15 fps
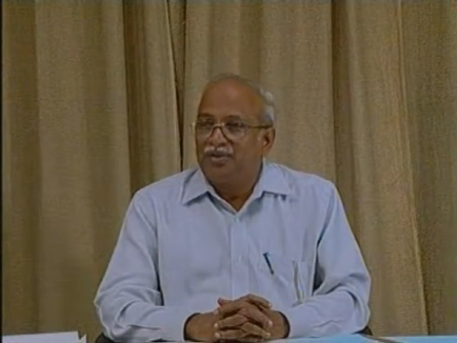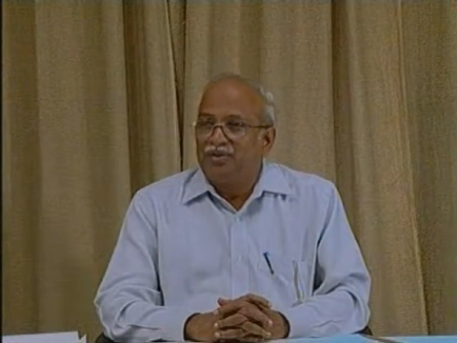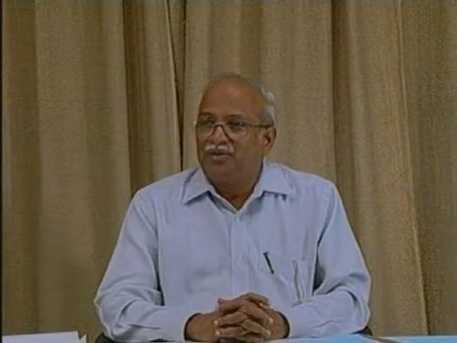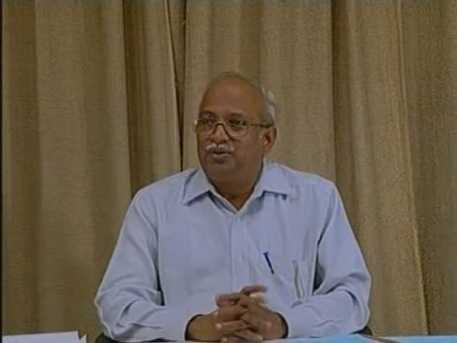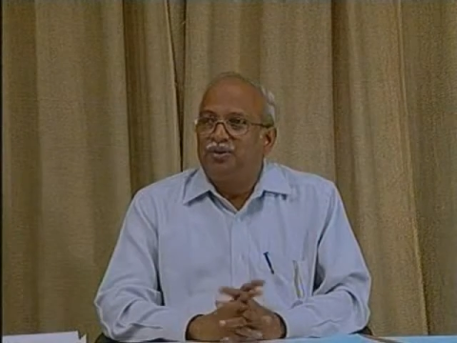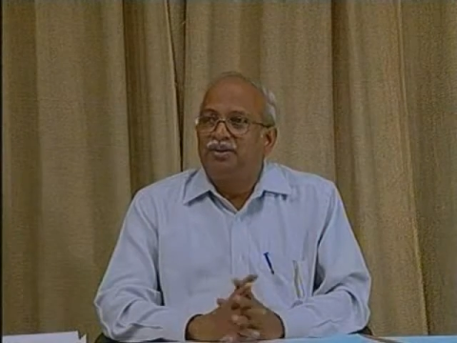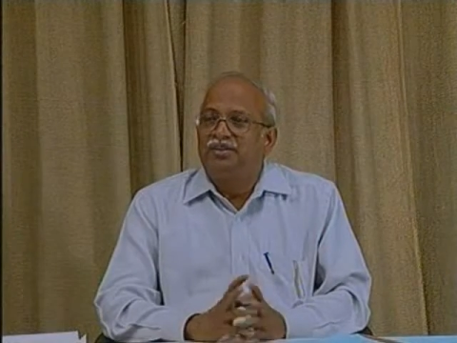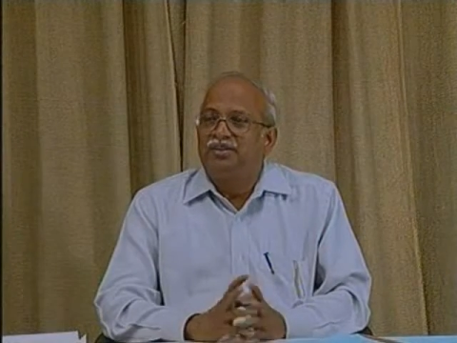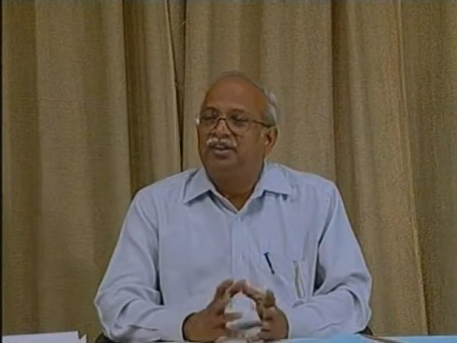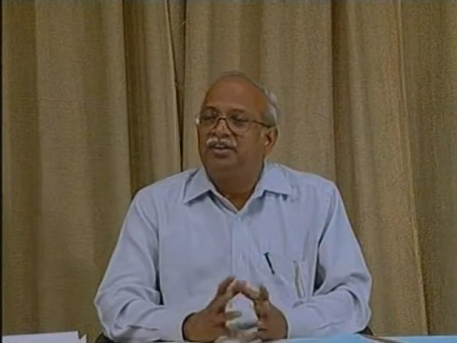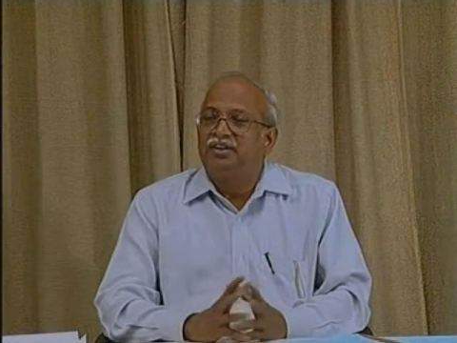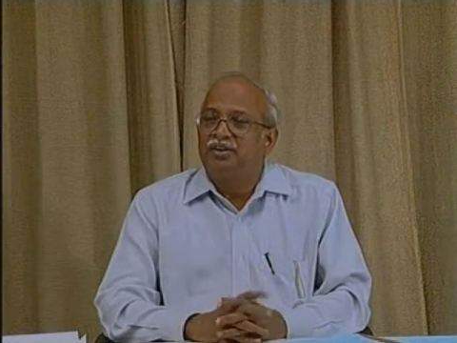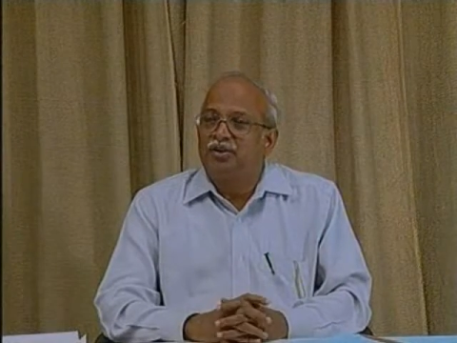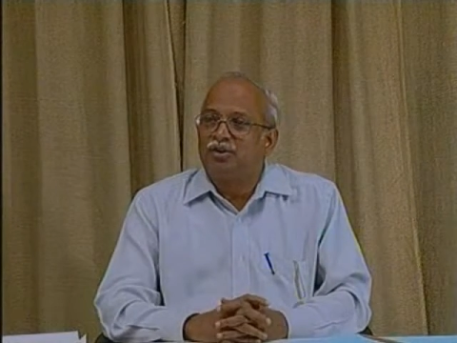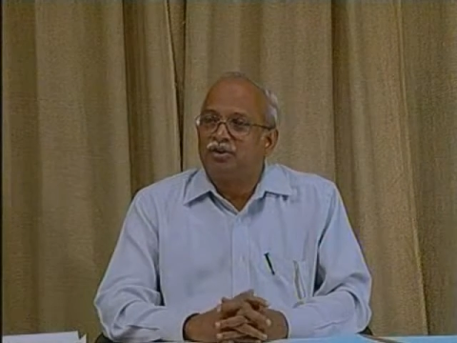We have taken a
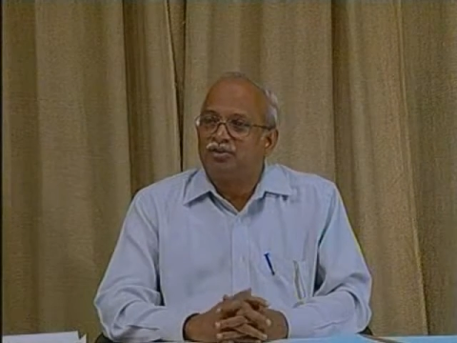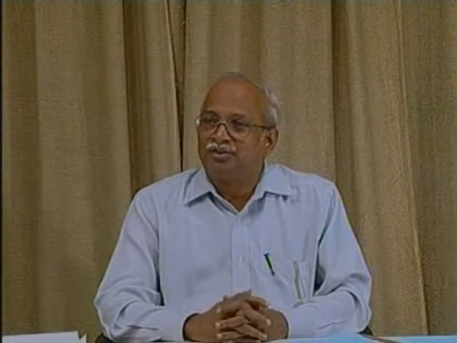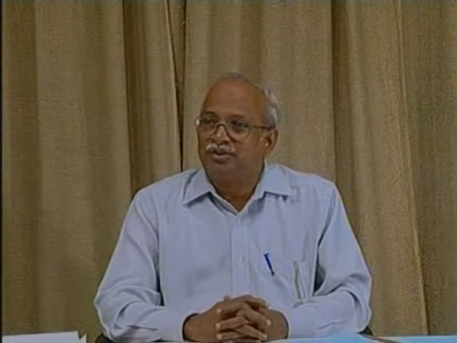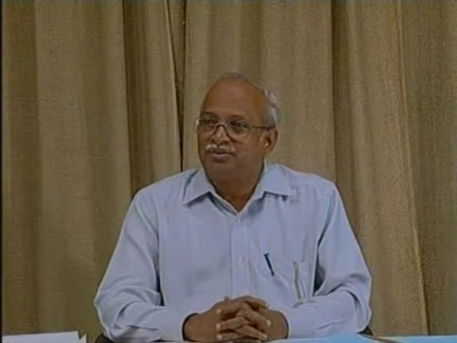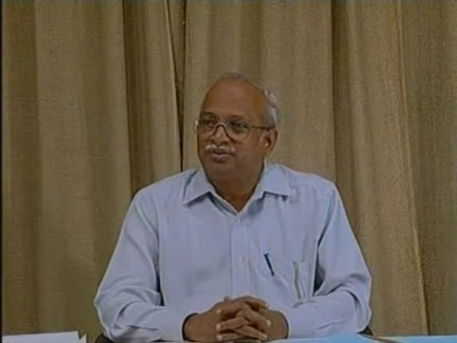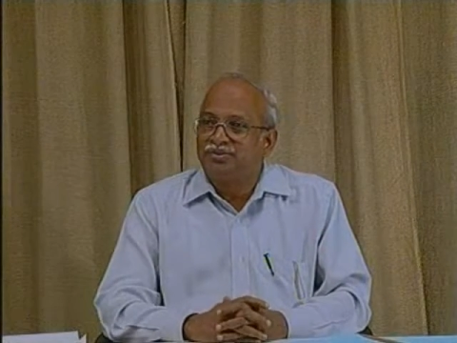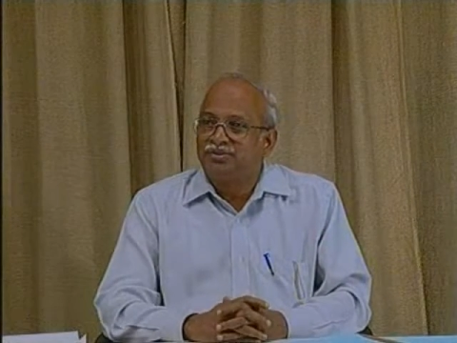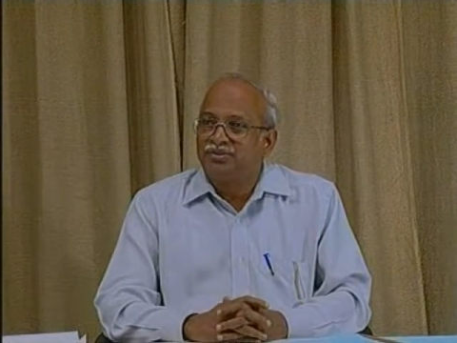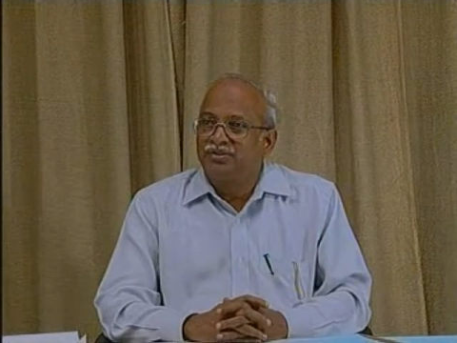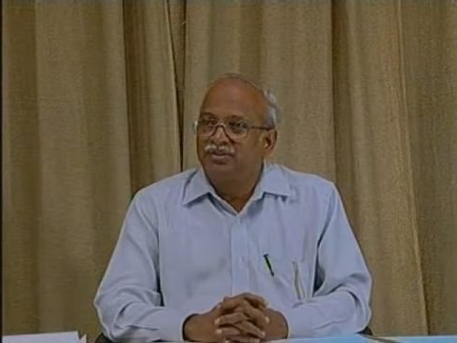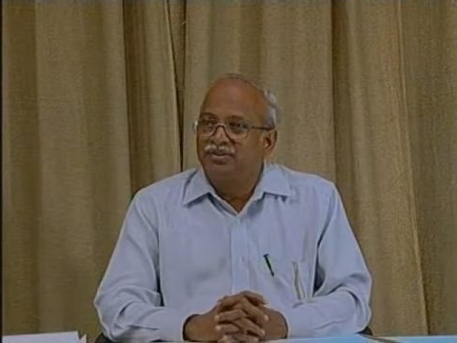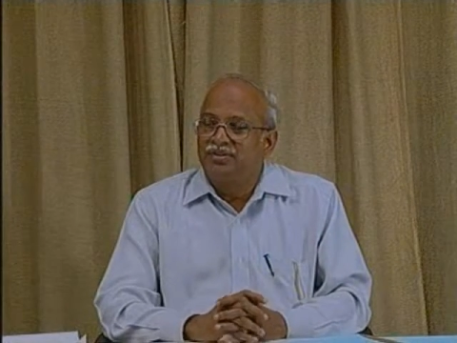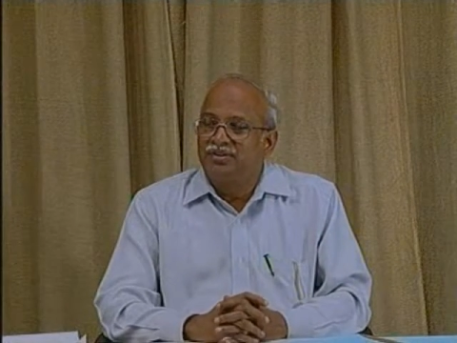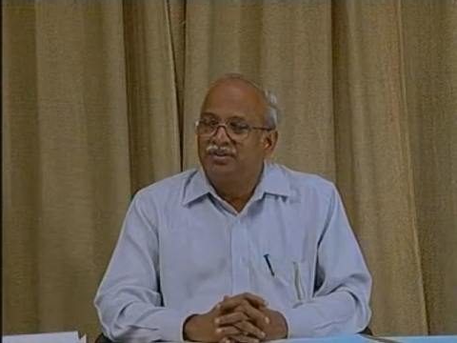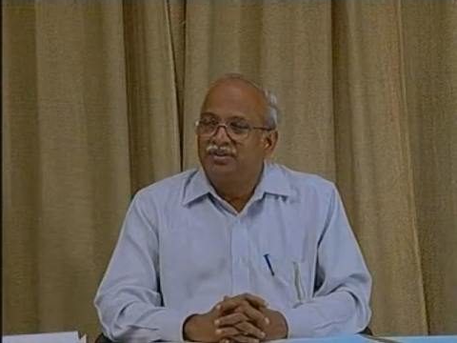lot of ships
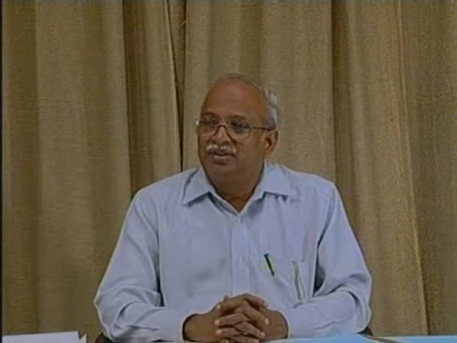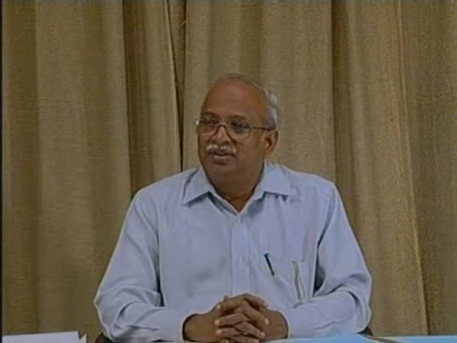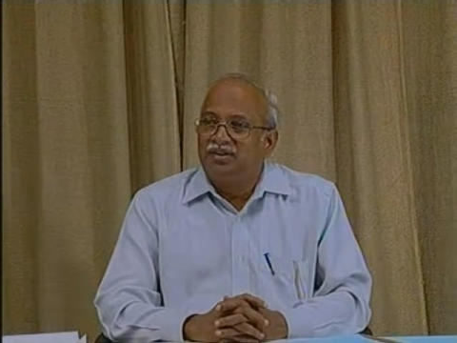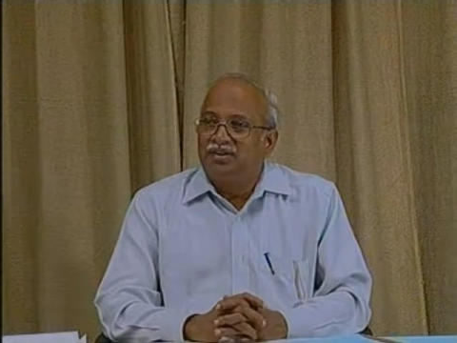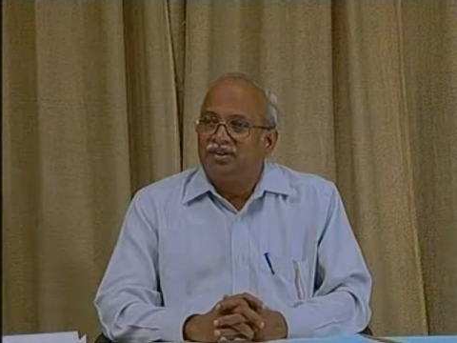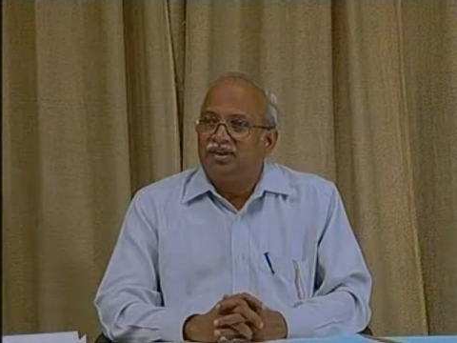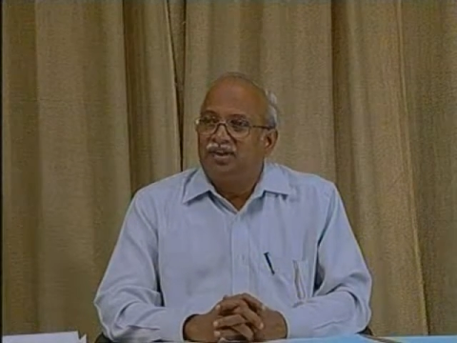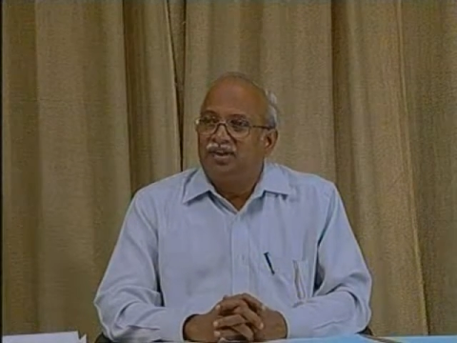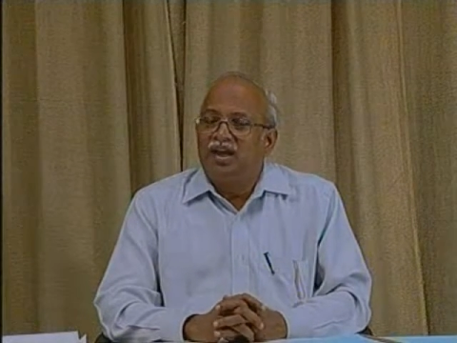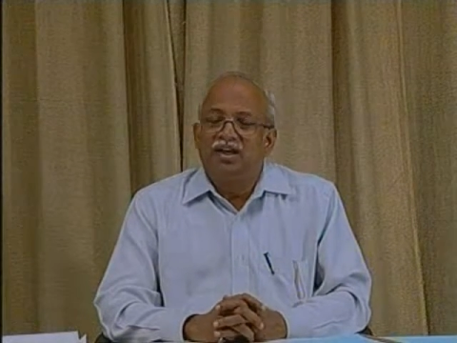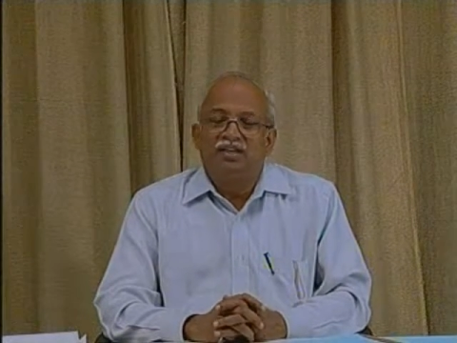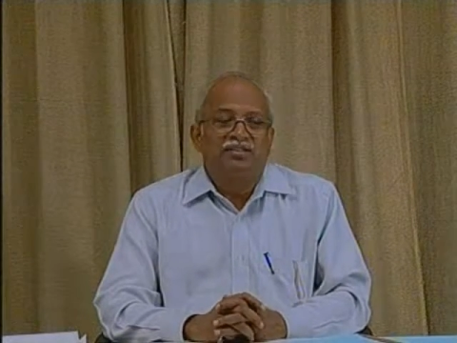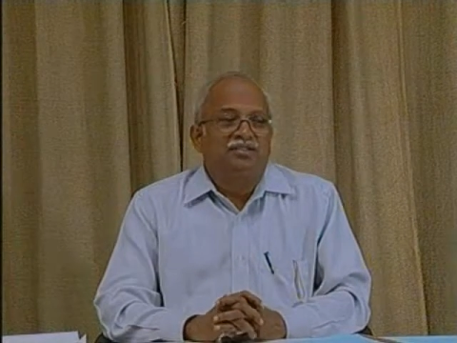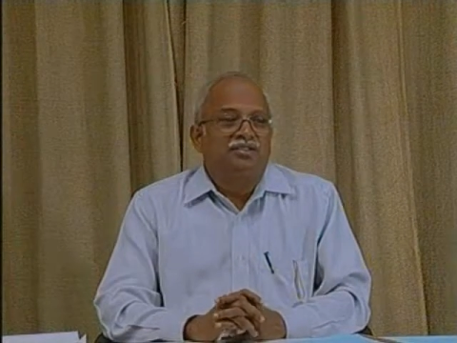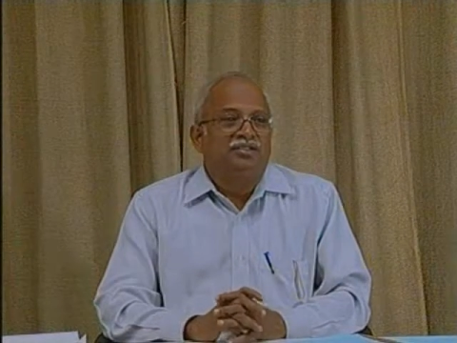and